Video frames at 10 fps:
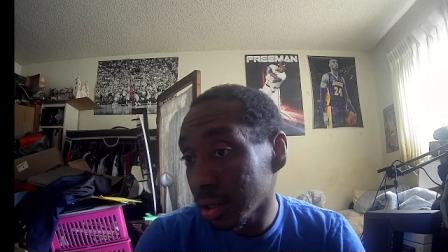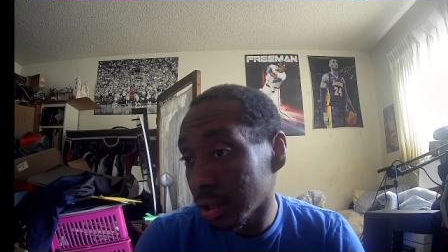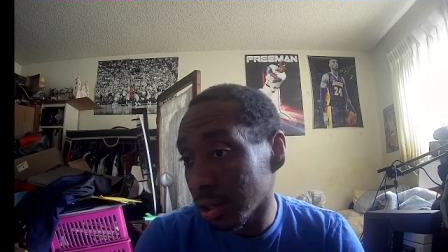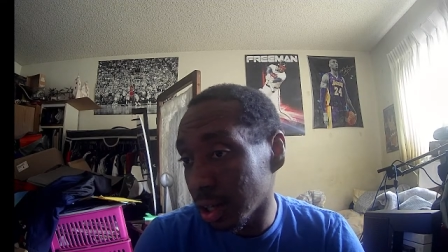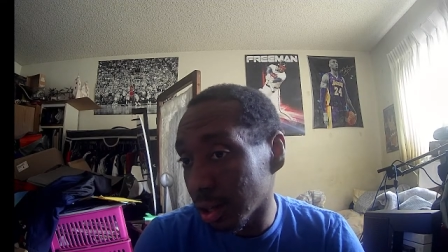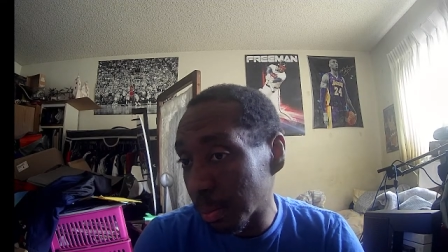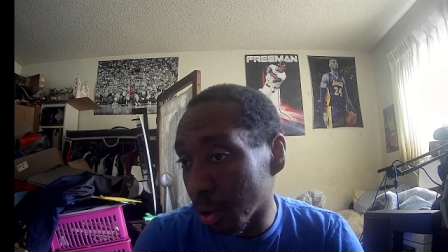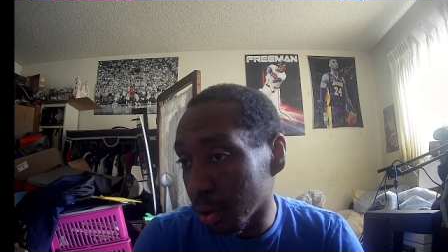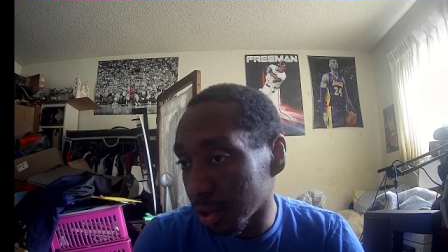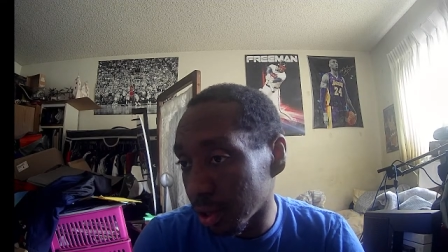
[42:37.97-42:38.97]
Couldn't get the
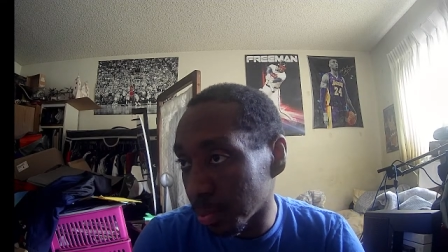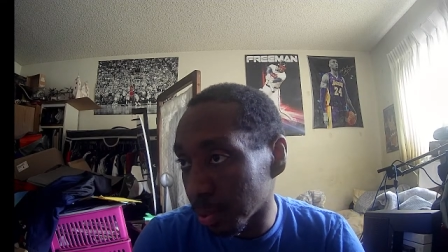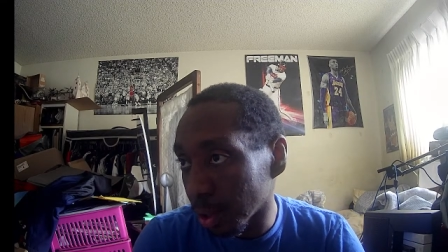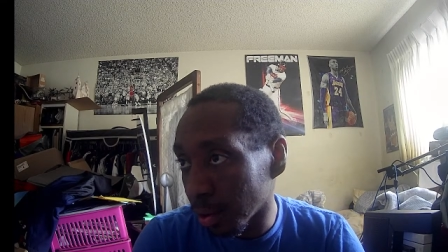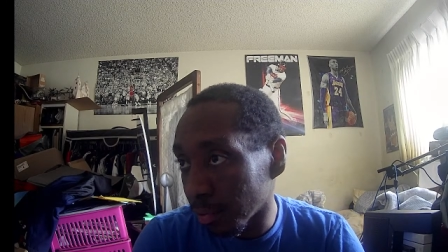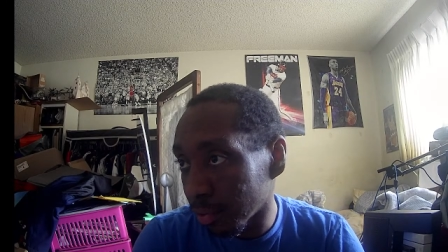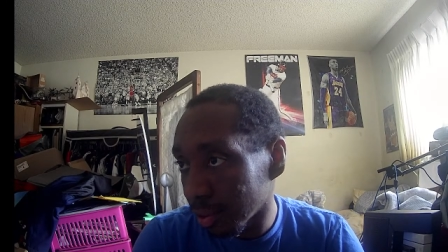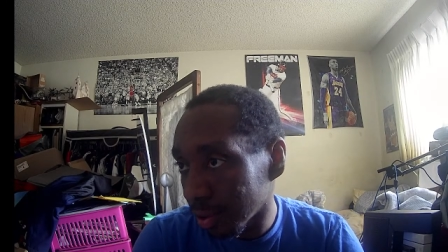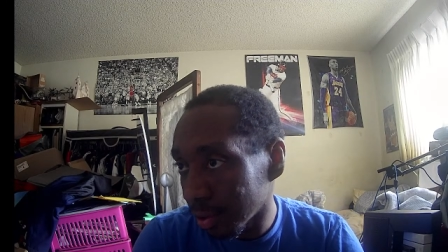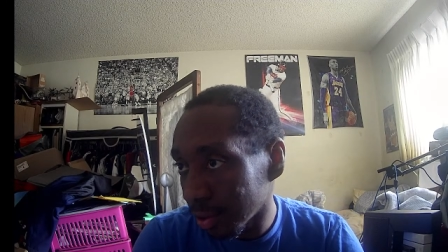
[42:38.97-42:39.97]
ball to dip enough,
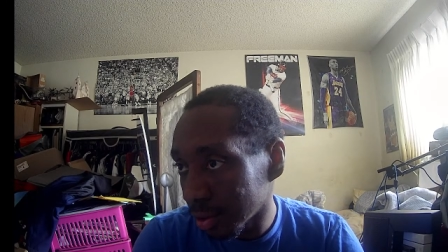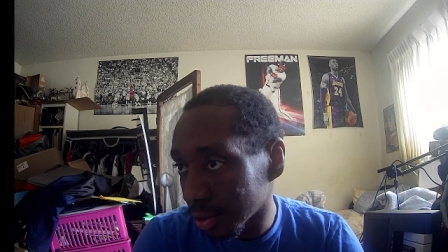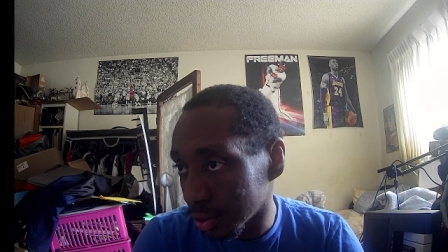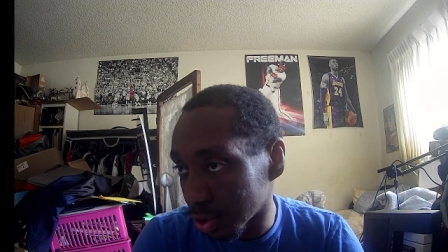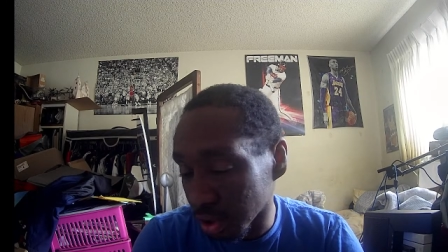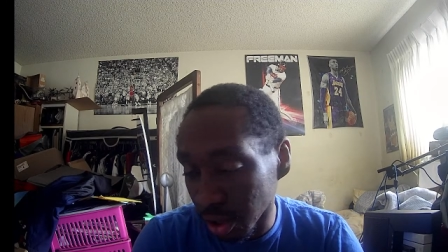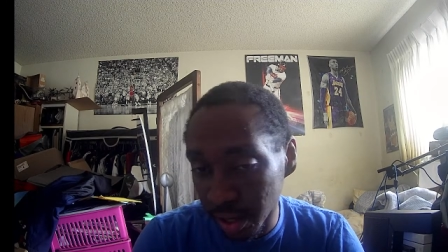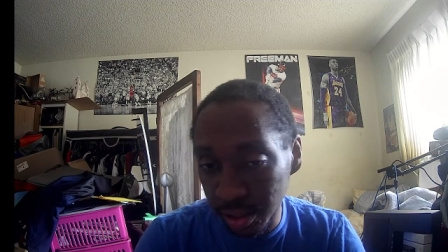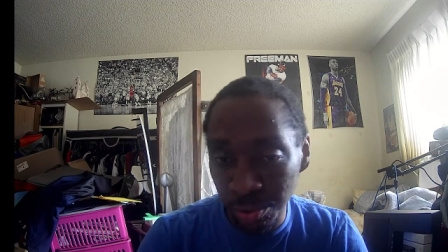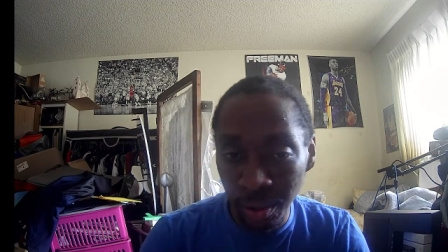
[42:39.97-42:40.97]
so it just
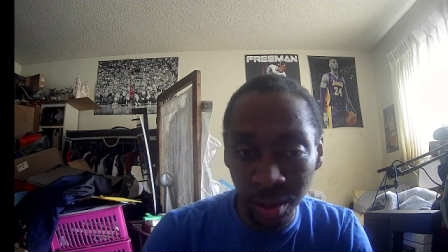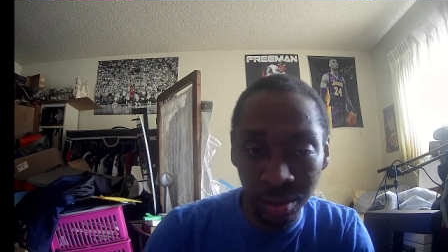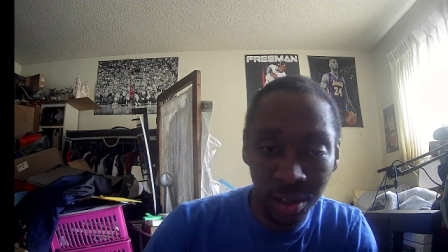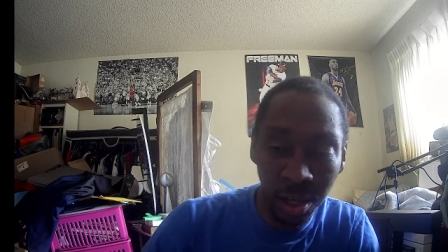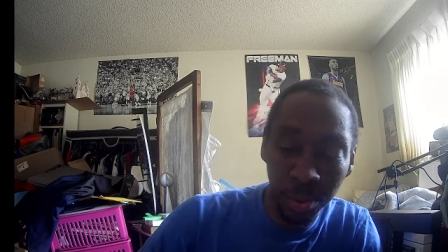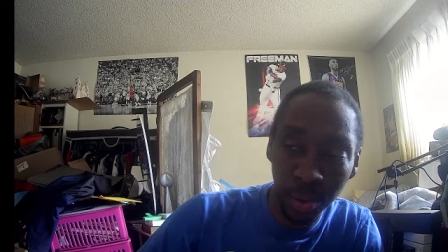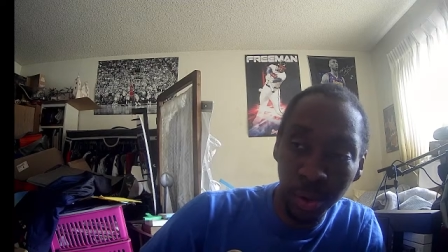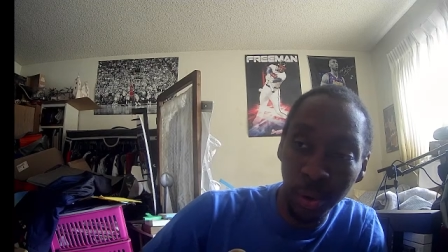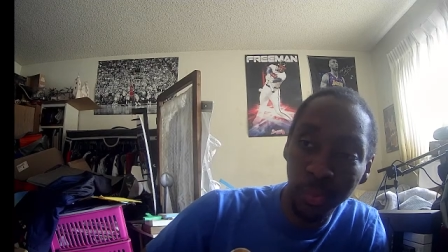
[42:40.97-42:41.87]
lands right on top of the goal.